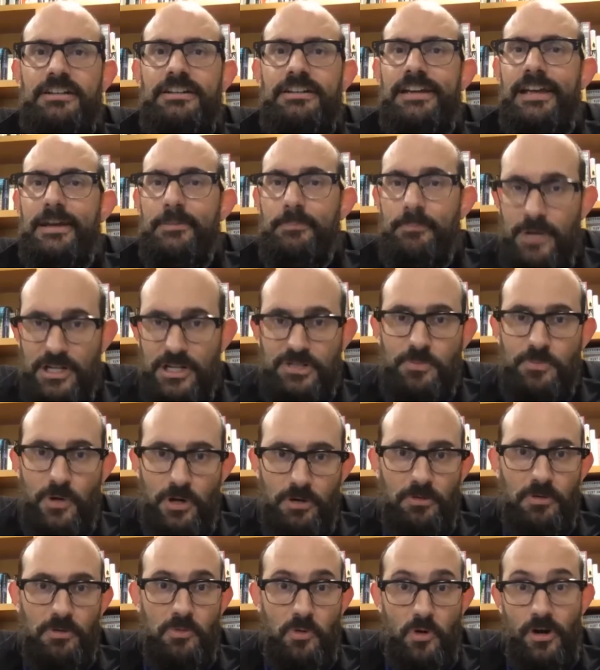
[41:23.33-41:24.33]
and much more
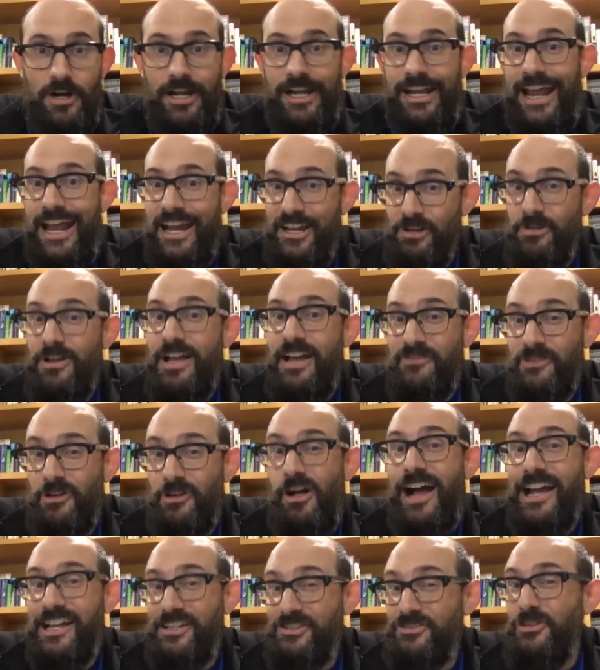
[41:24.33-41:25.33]
rewarding, and you'll have
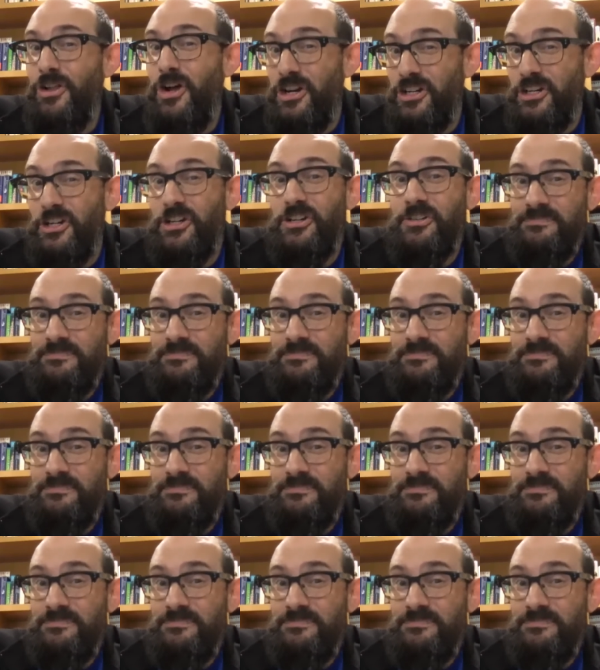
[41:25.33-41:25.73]
clients longer.